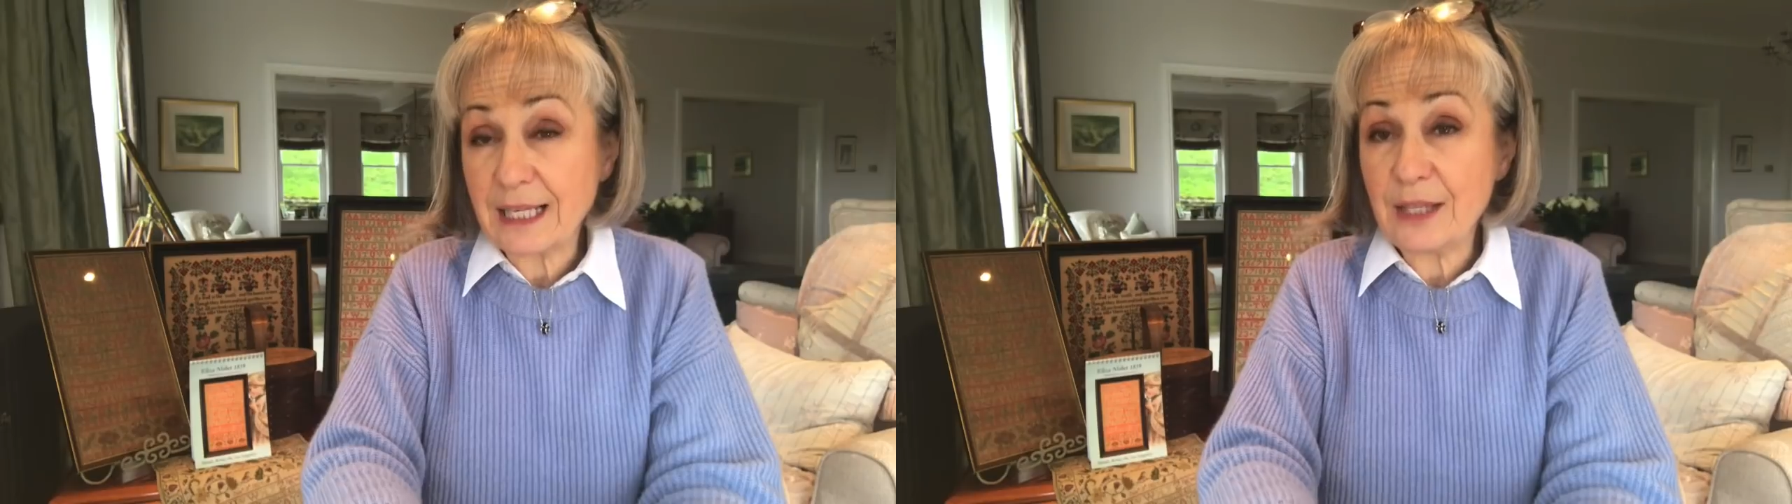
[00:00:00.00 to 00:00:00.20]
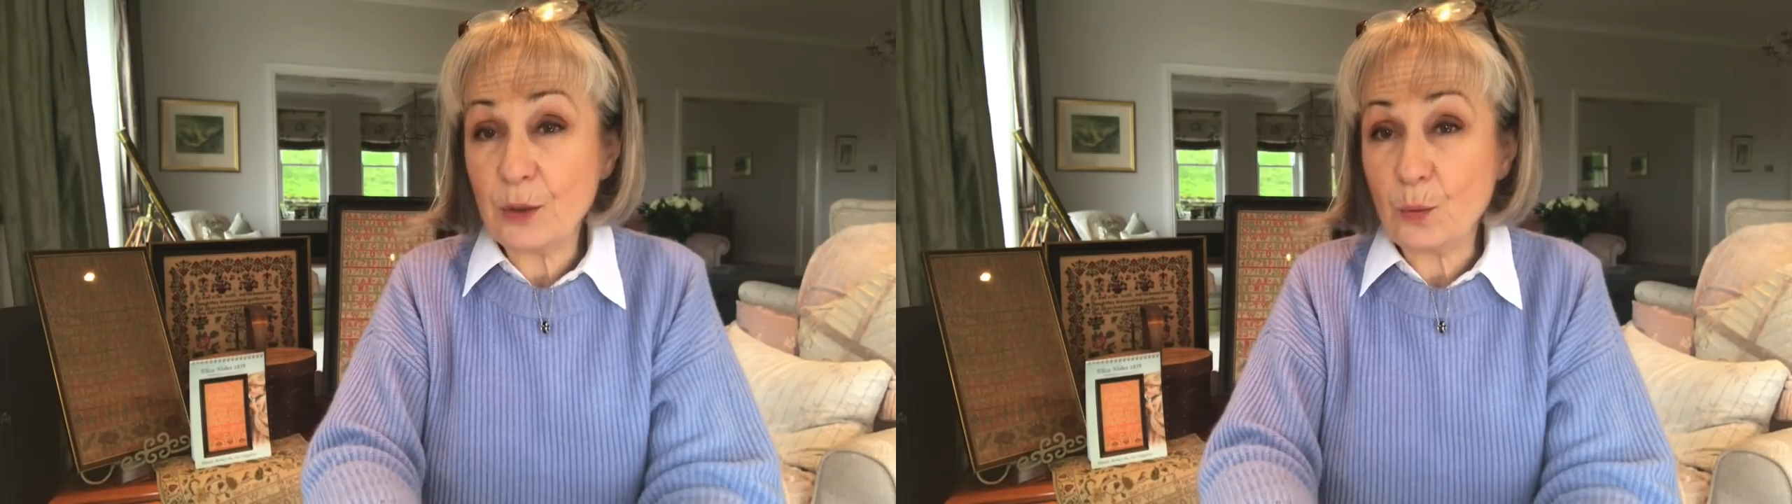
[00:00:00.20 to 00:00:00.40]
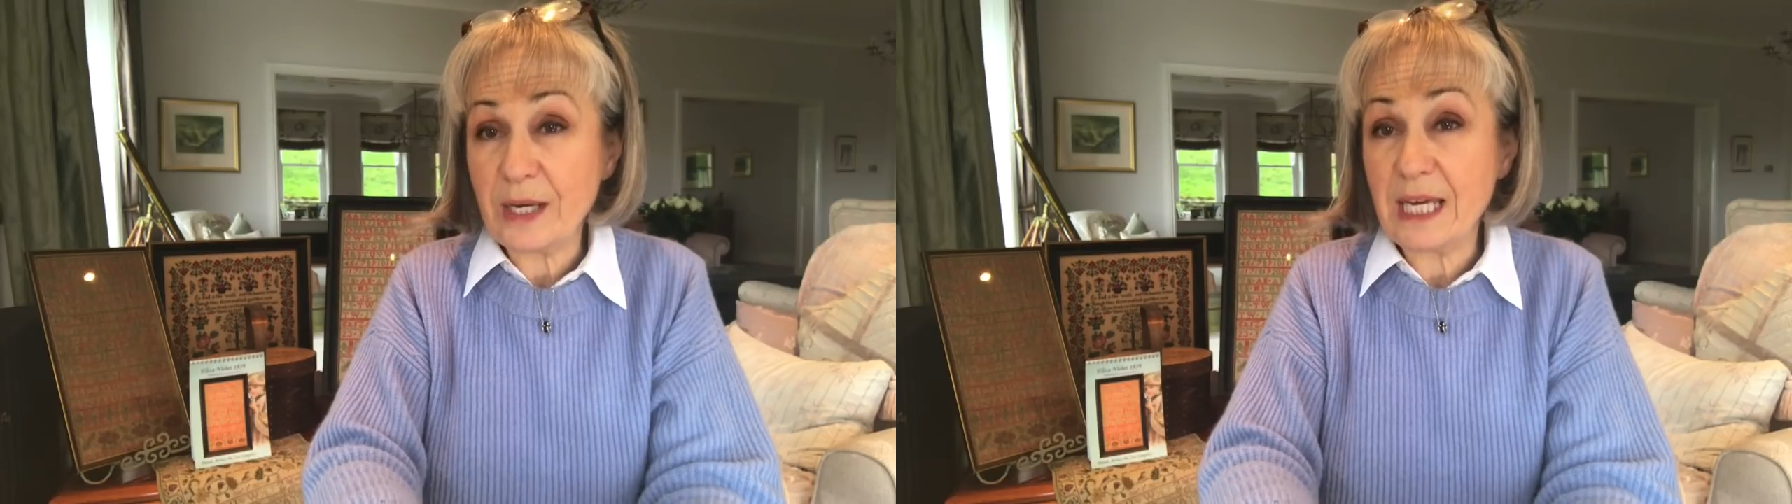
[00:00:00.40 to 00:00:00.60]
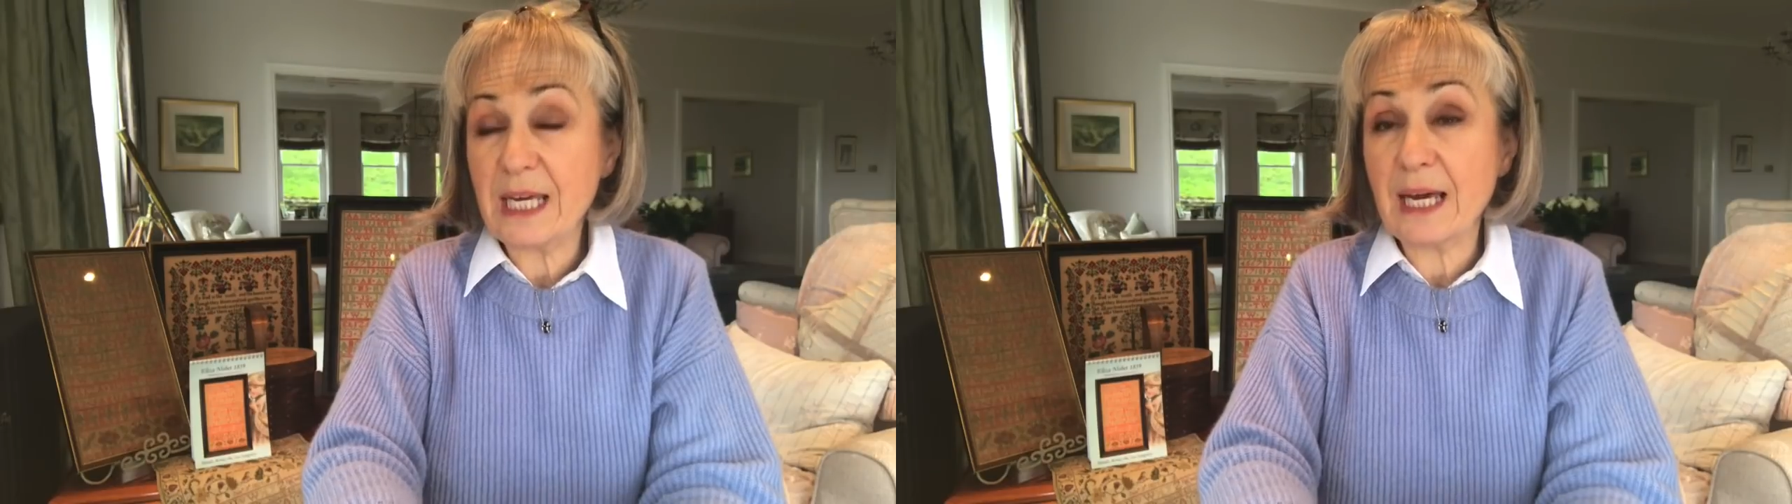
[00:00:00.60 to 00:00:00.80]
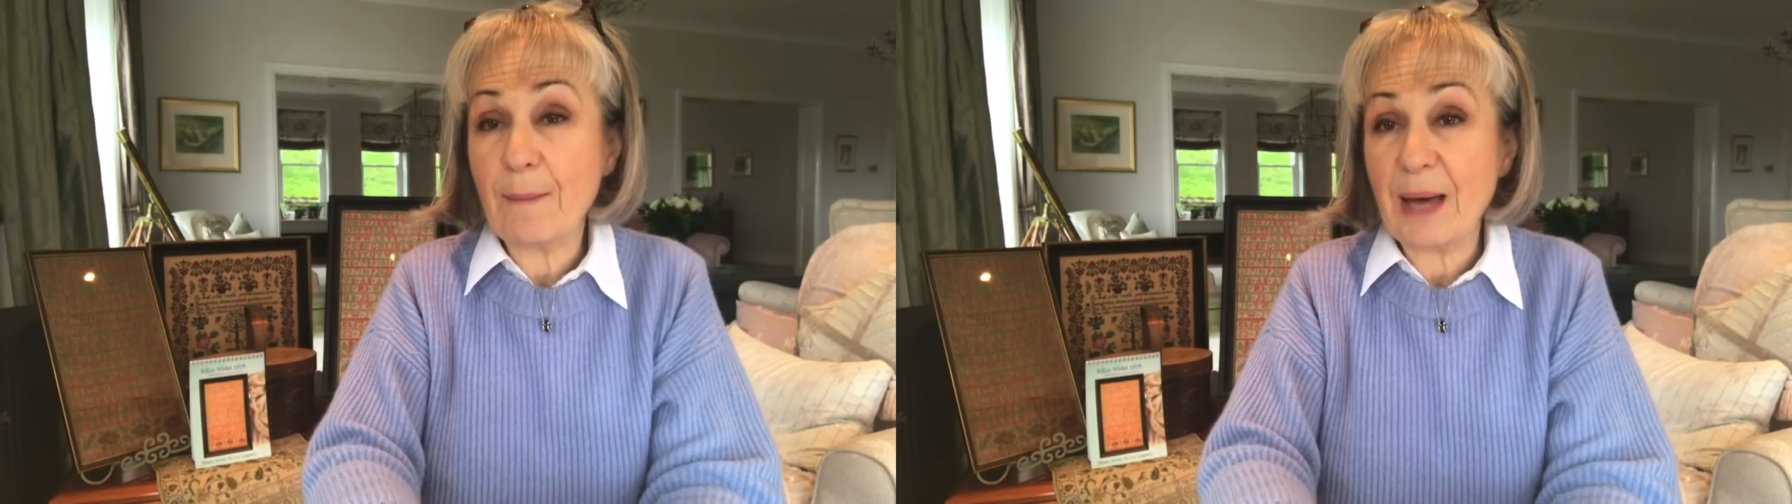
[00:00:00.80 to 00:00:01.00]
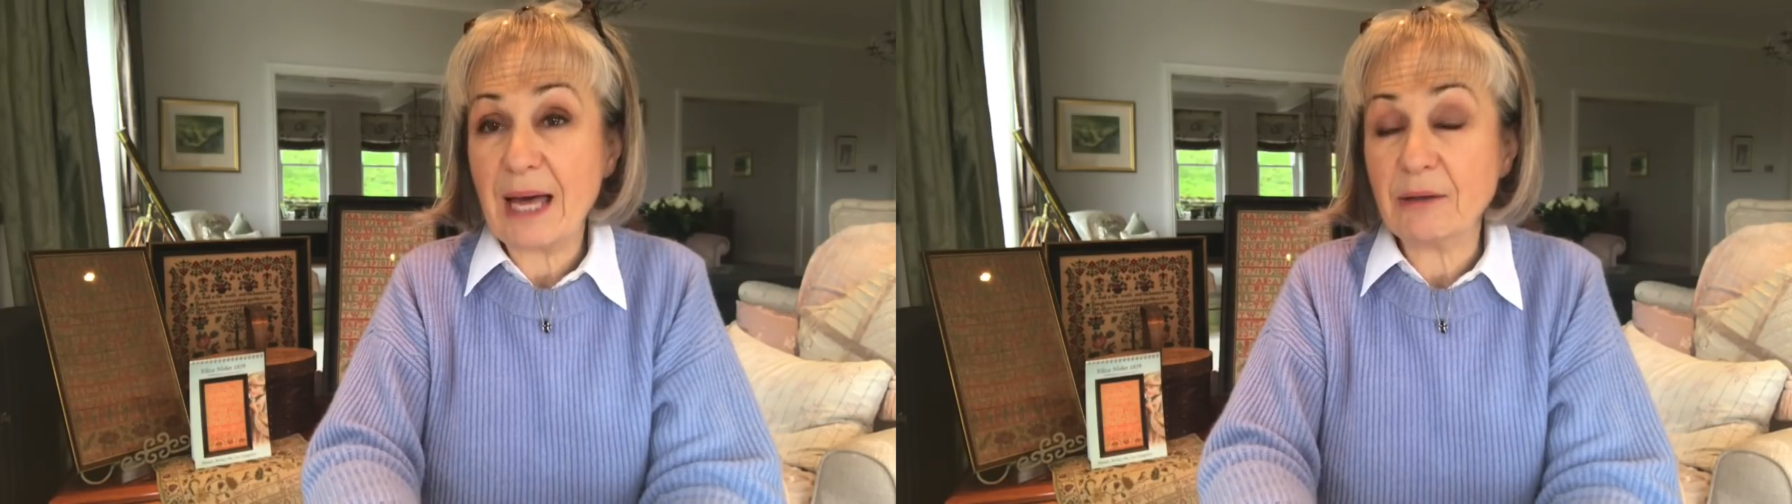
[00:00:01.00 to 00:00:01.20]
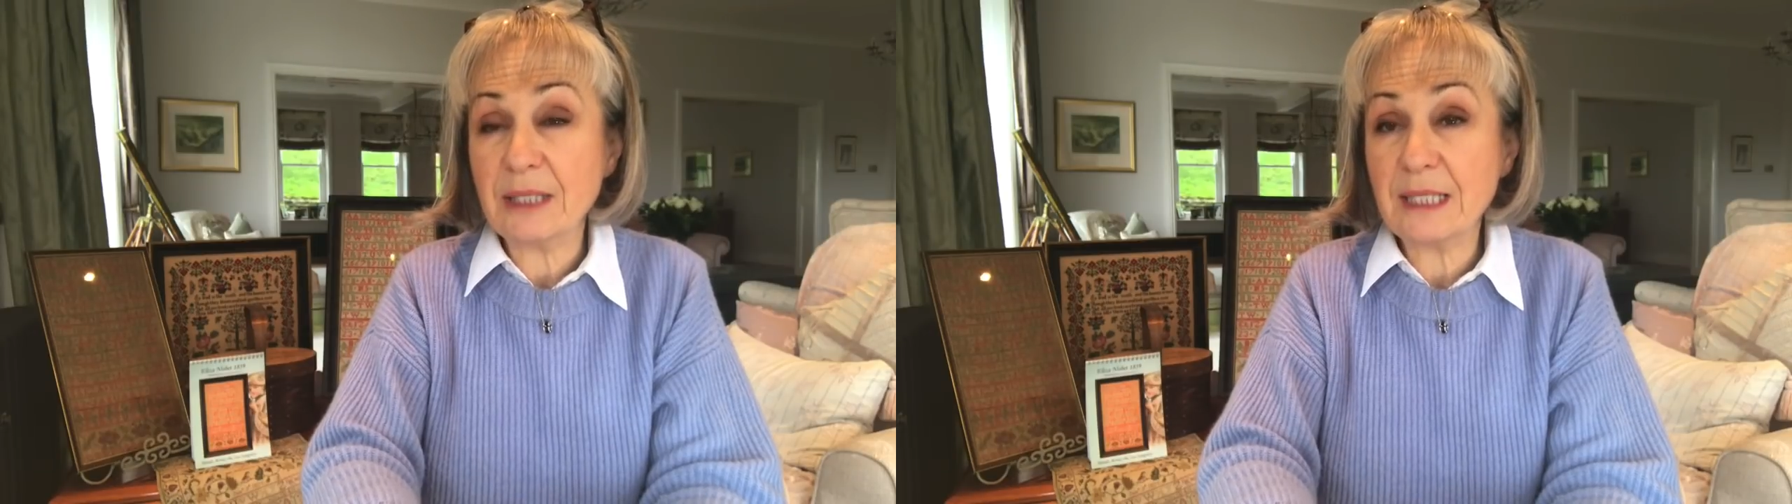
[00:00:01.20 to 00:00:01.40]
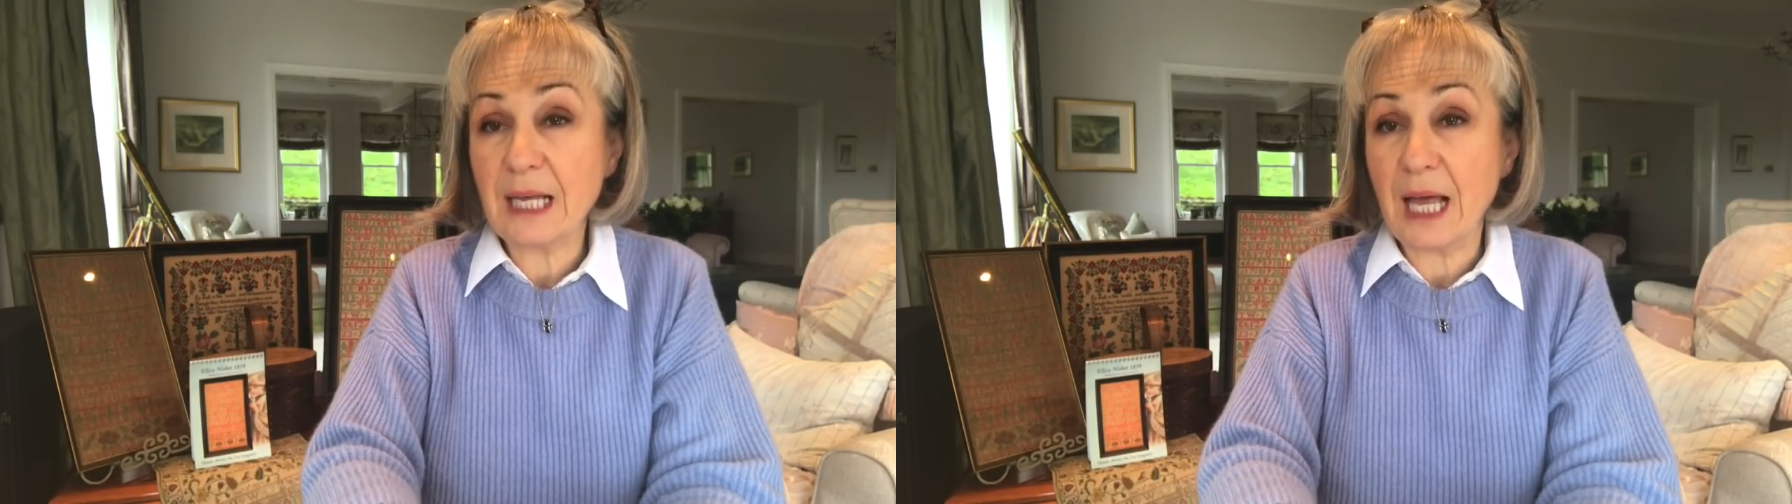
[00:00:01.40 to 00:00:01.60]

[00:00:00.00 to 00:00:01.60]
in the week about